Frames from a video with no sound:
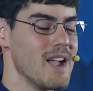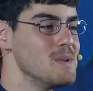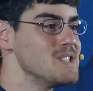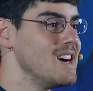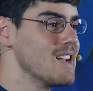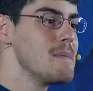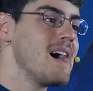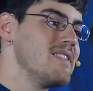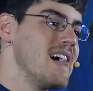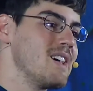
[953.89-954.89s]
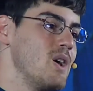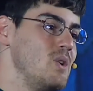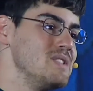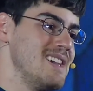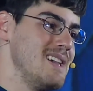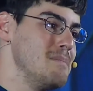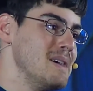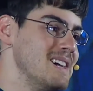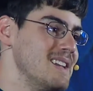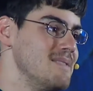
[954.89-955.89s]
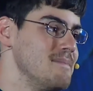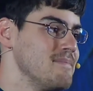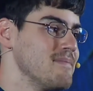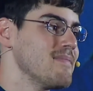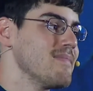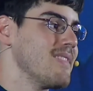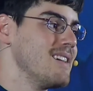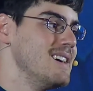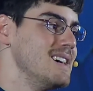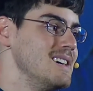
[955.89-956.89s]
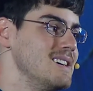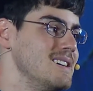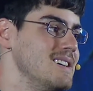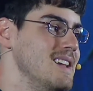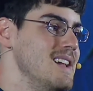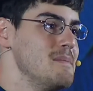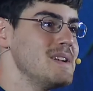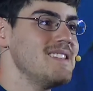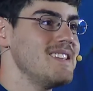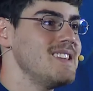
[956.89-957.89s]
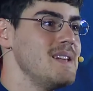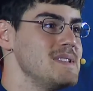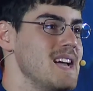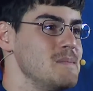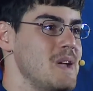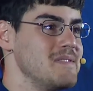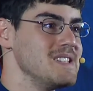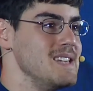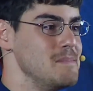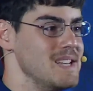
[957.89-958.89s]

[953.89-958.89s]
I would talk about that all day, but at the same time, you have to keep it